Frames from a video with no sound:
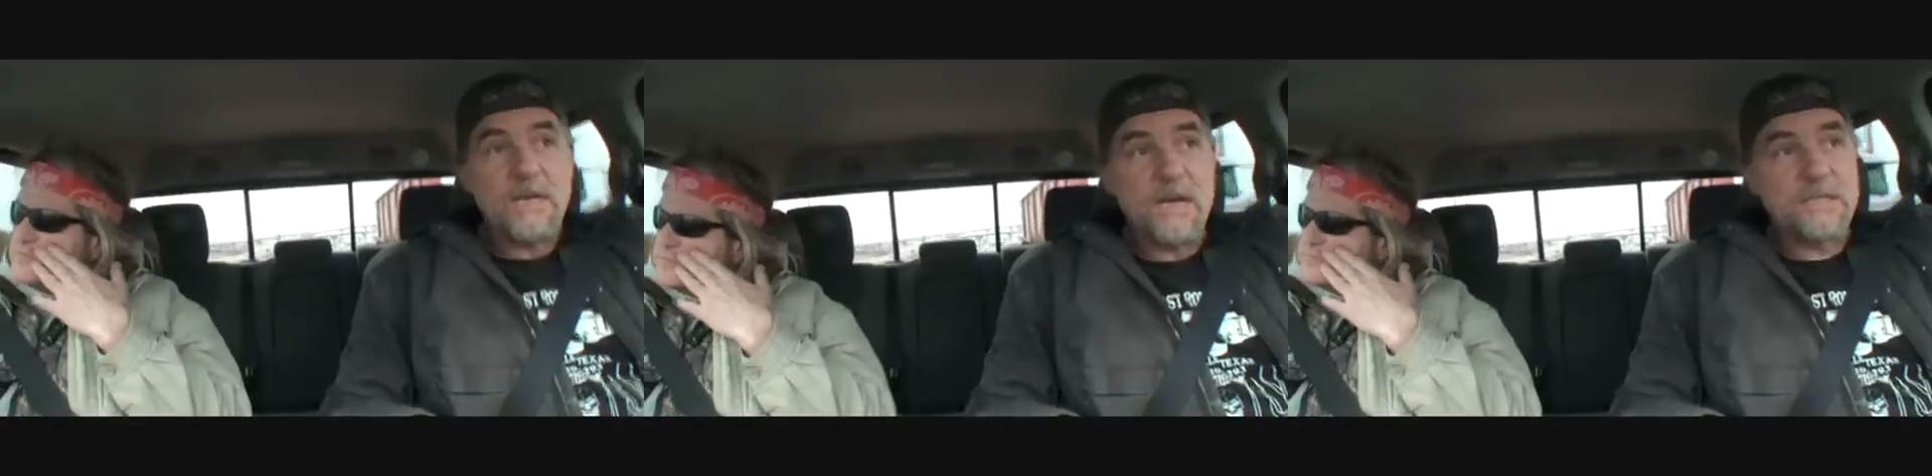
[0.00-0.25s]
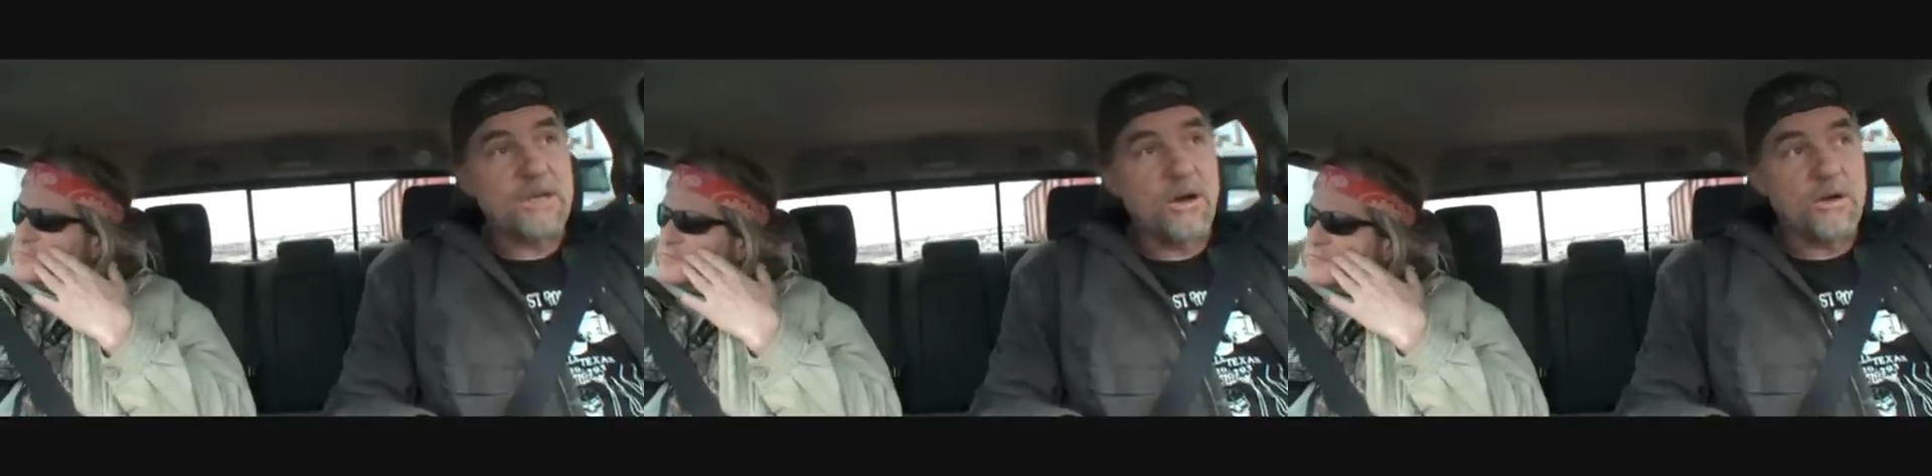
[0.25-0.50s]

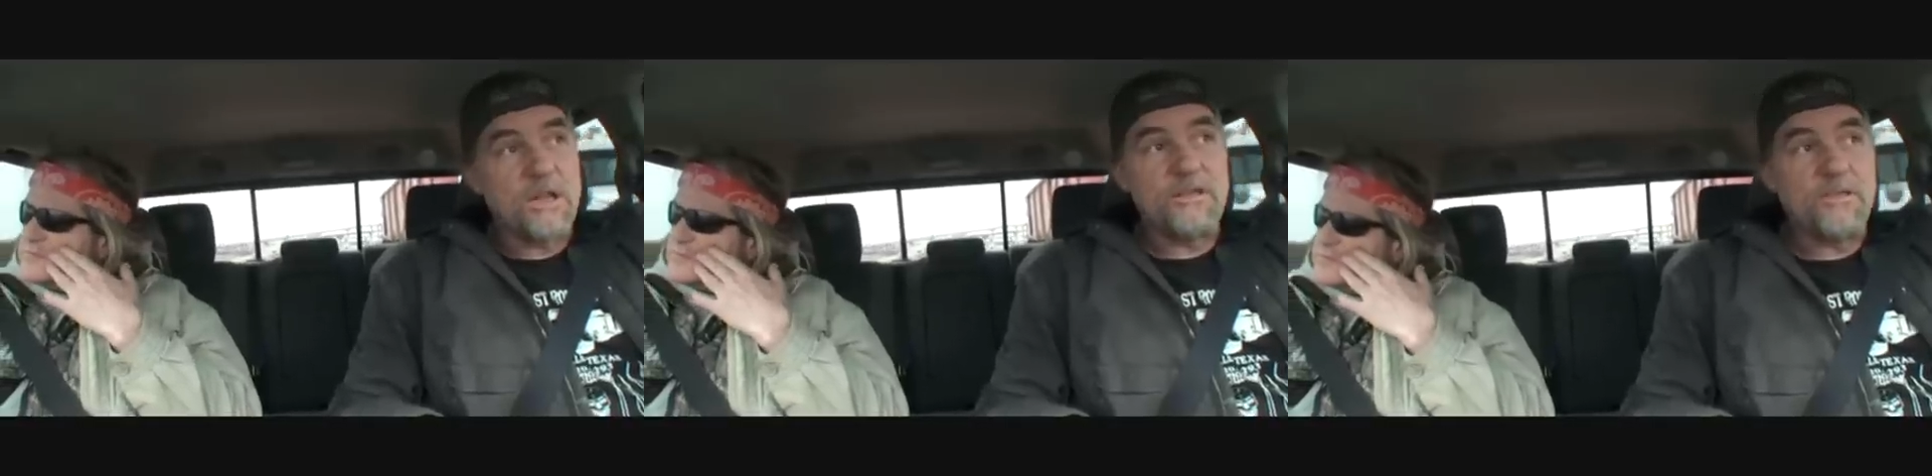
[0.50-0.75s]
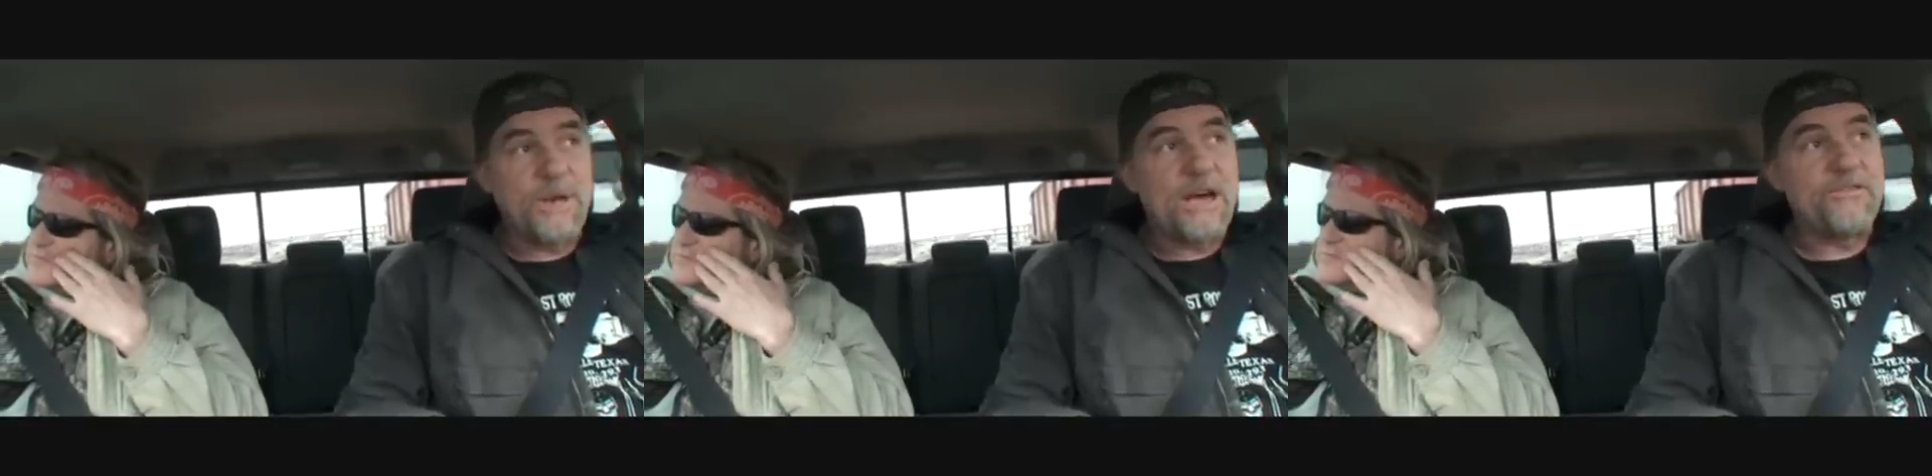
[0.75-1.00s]
a total
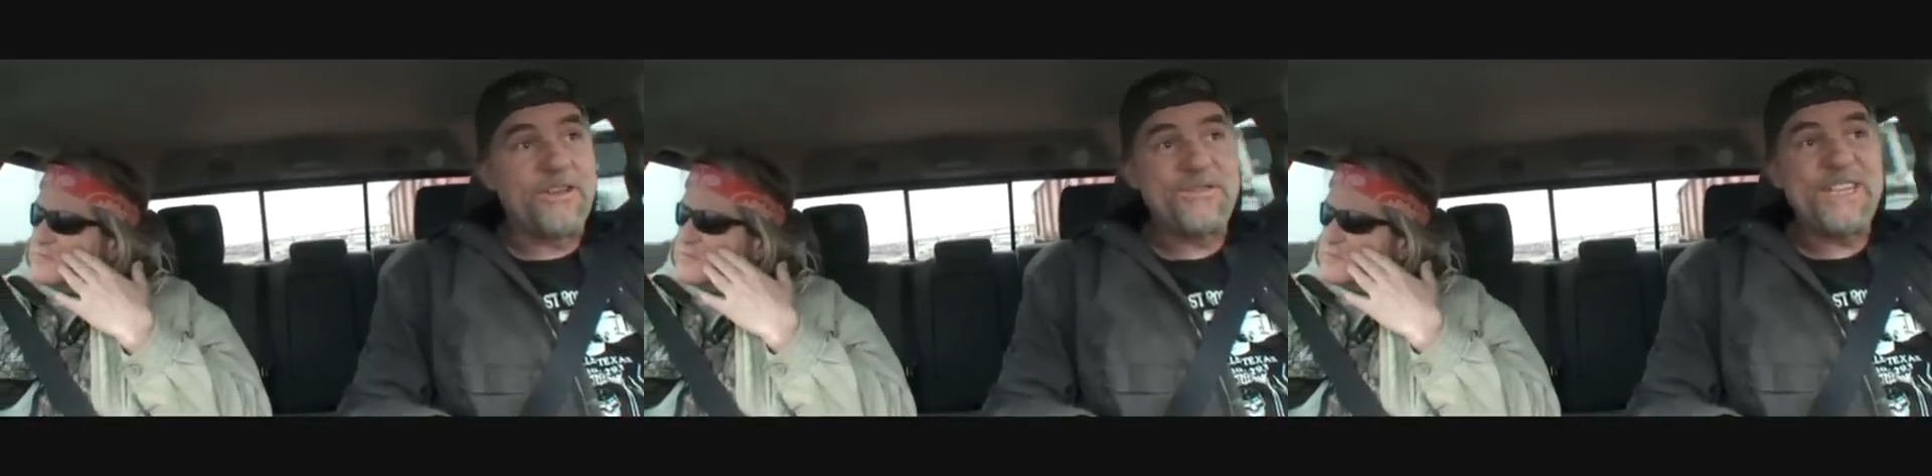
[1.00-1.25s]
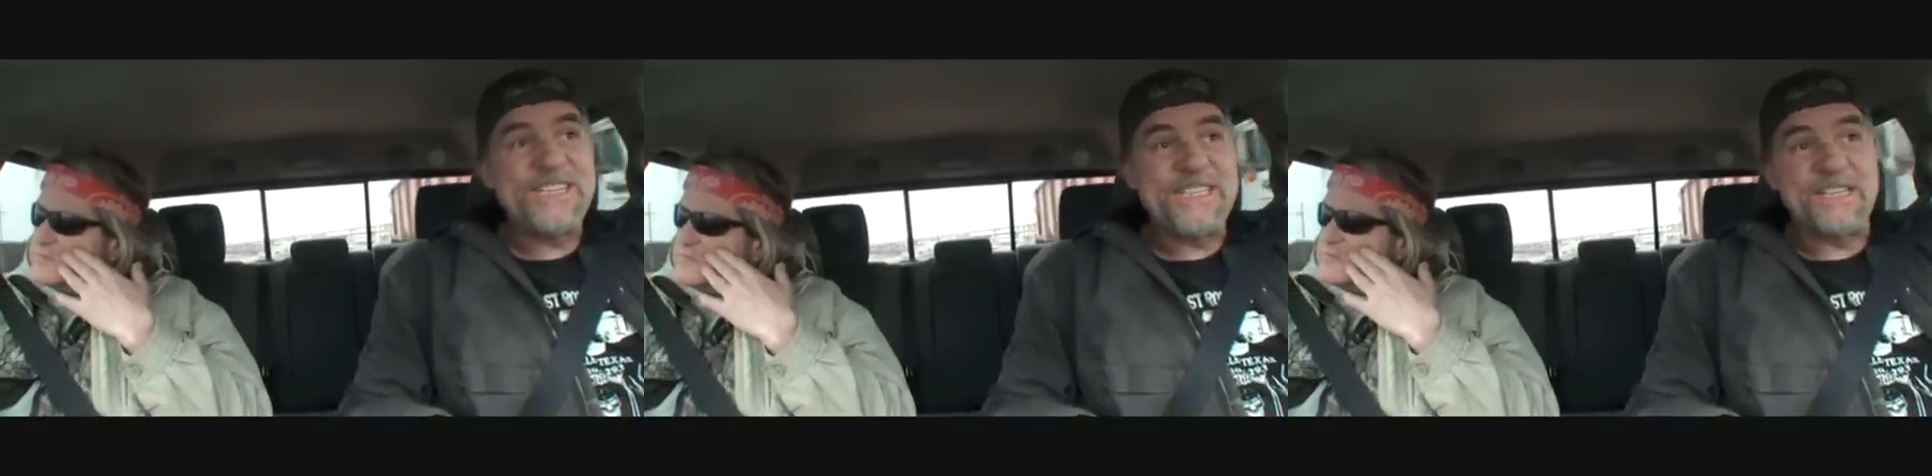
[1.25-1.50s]
of about
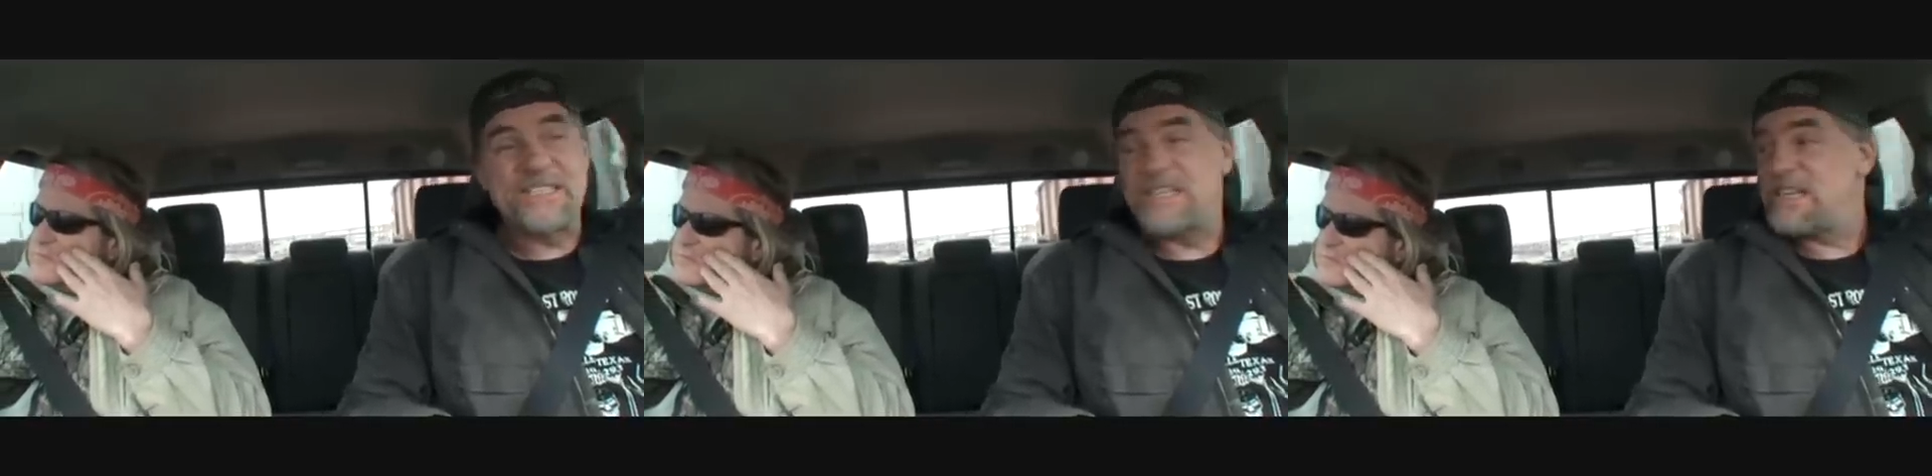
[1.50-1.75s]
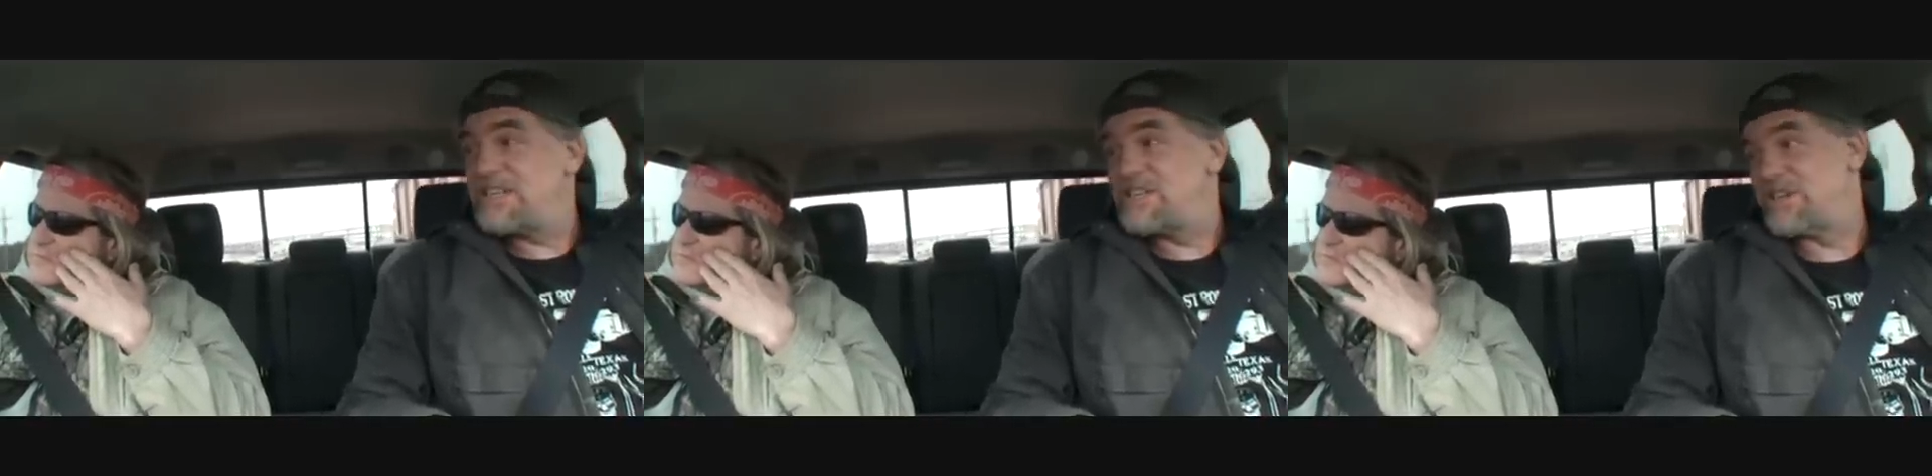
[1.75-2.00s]
56
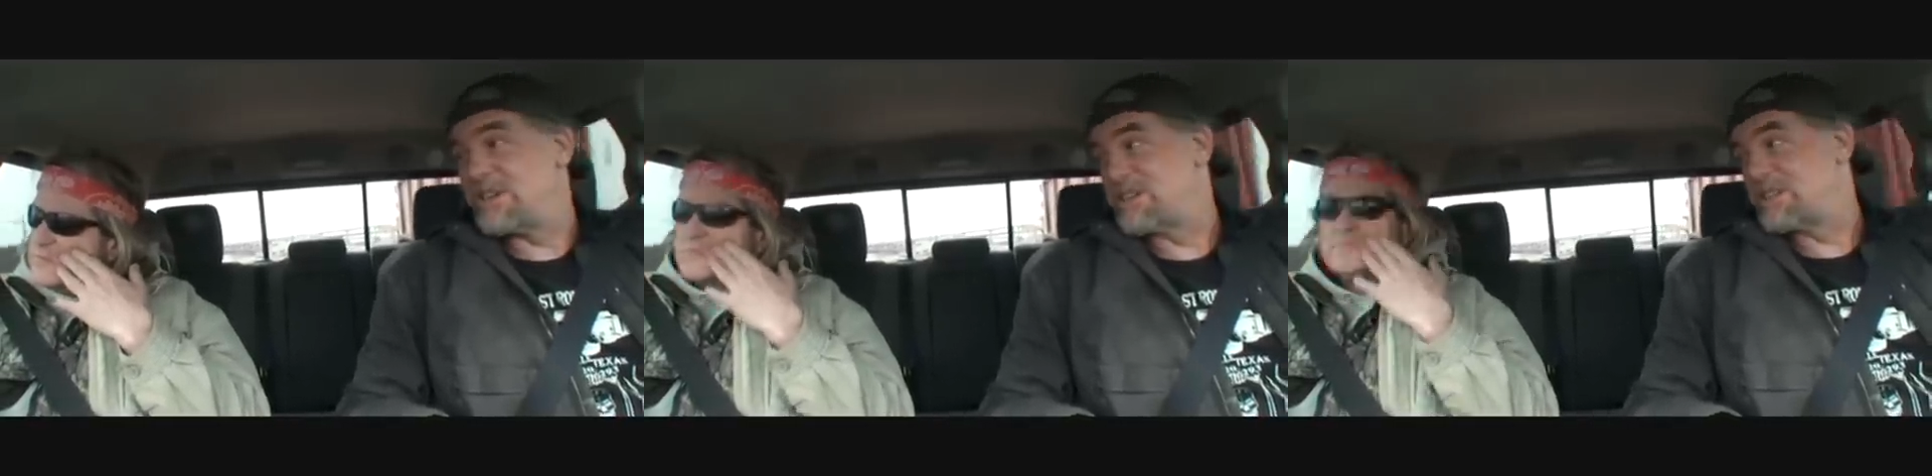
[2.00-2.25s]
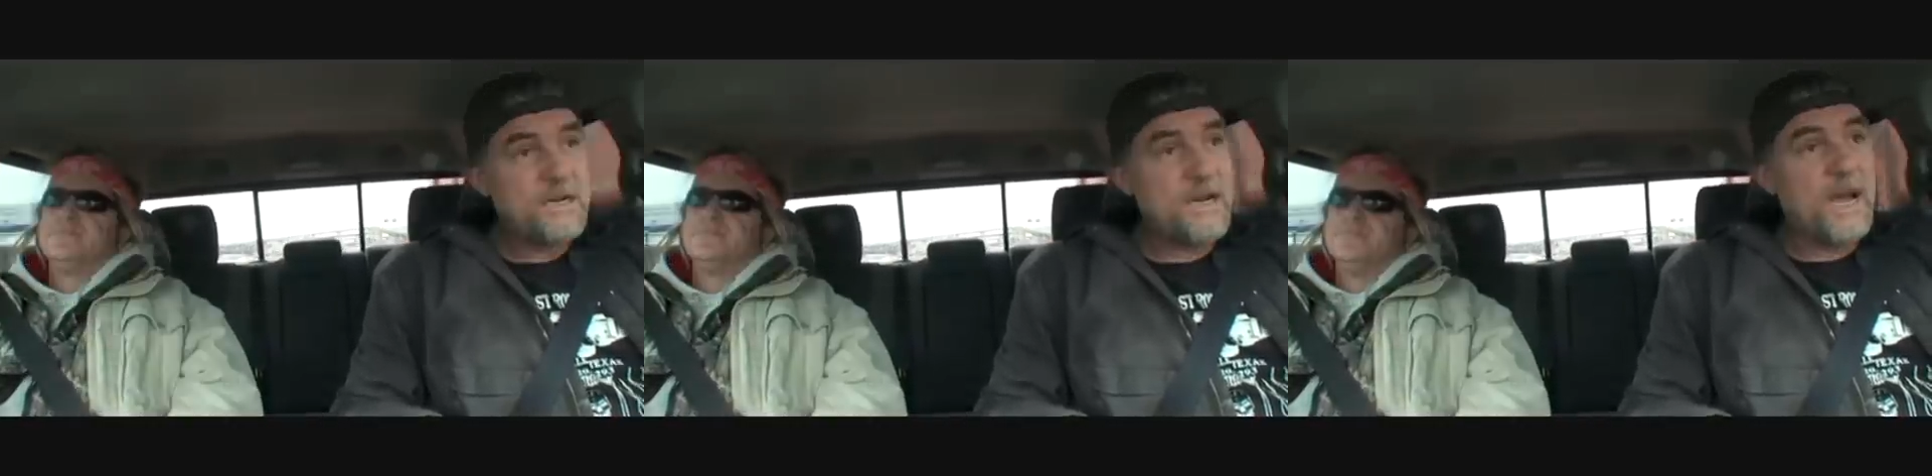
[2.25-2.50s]
t-shirts.